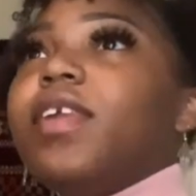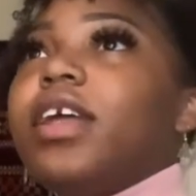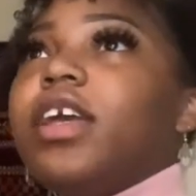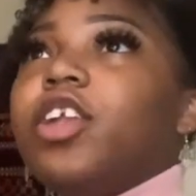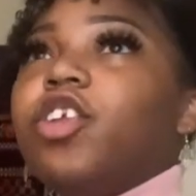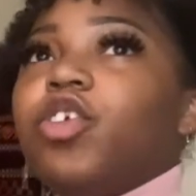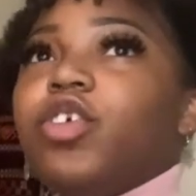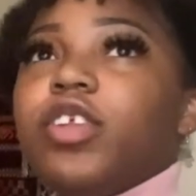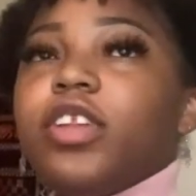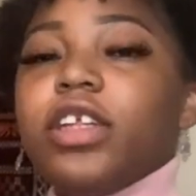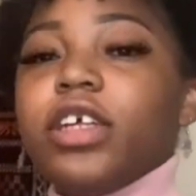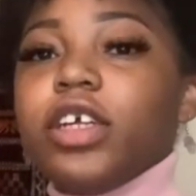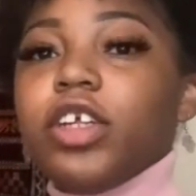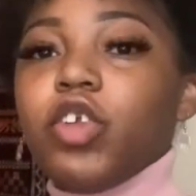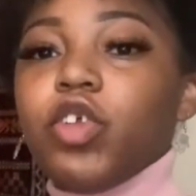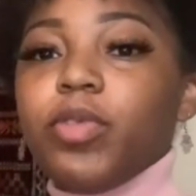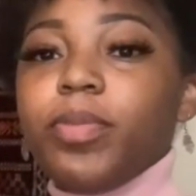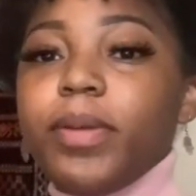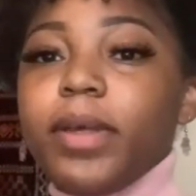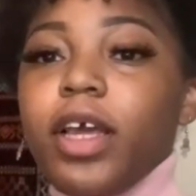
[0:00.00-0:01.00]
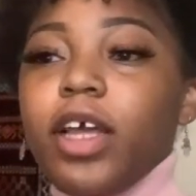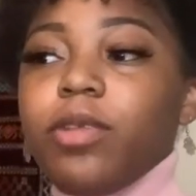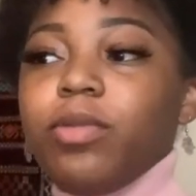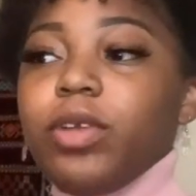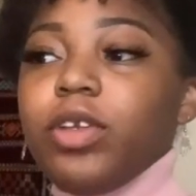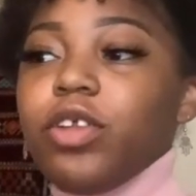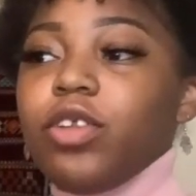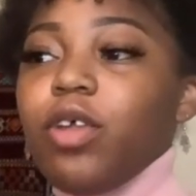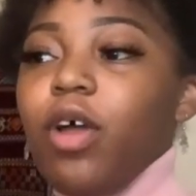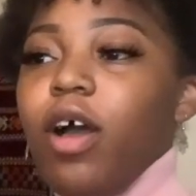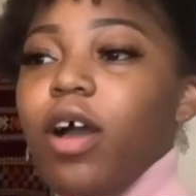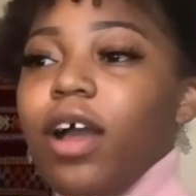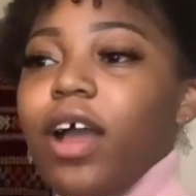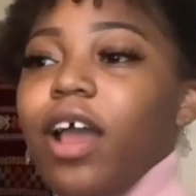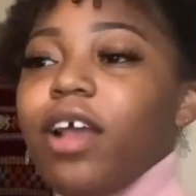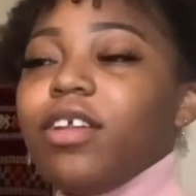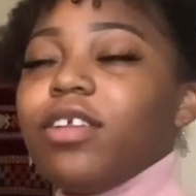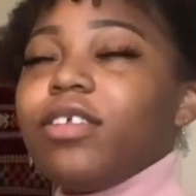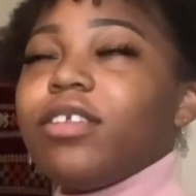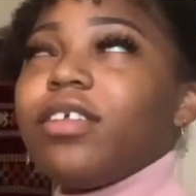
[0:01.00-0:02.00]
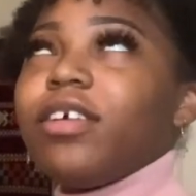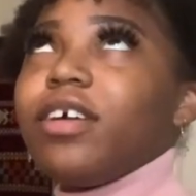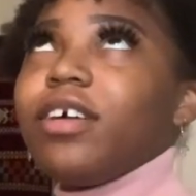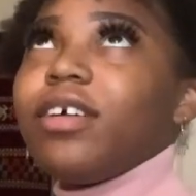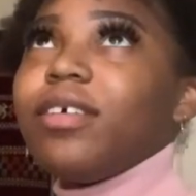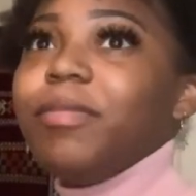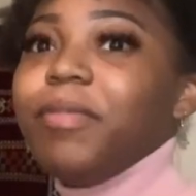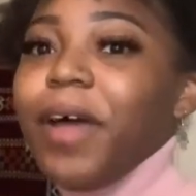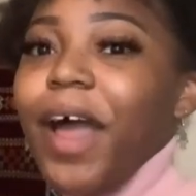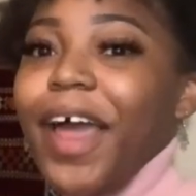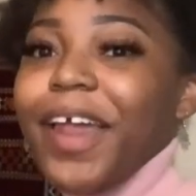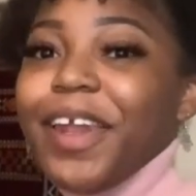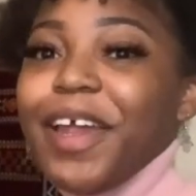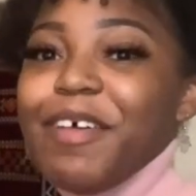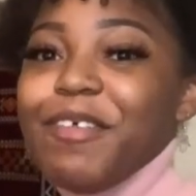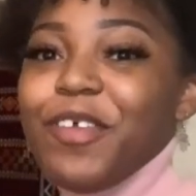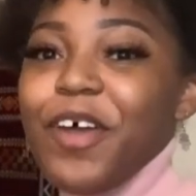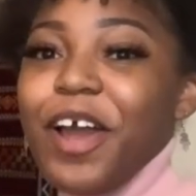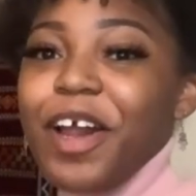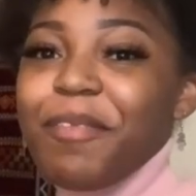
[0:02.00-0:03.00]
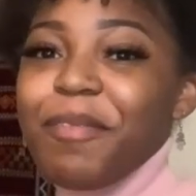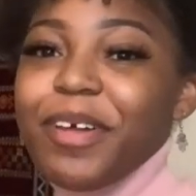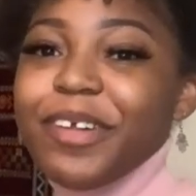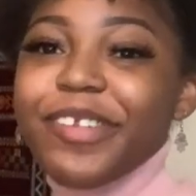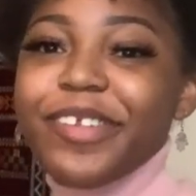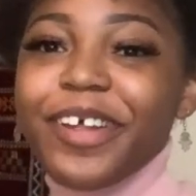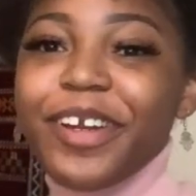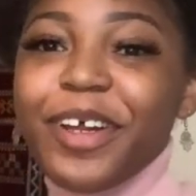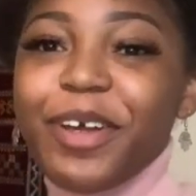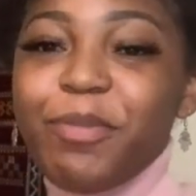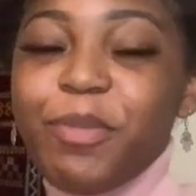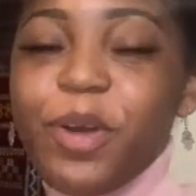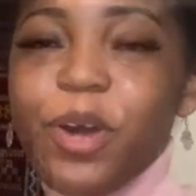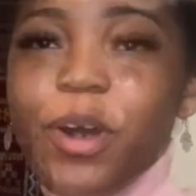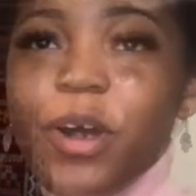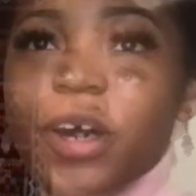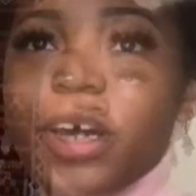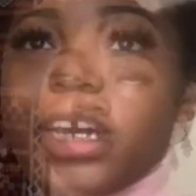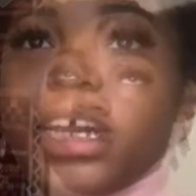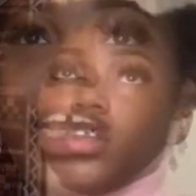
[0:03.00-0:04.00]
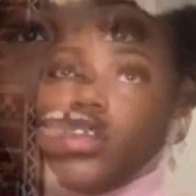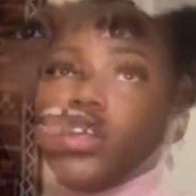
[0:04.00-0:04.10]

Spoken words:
interesting, just because I love talking about study abroad.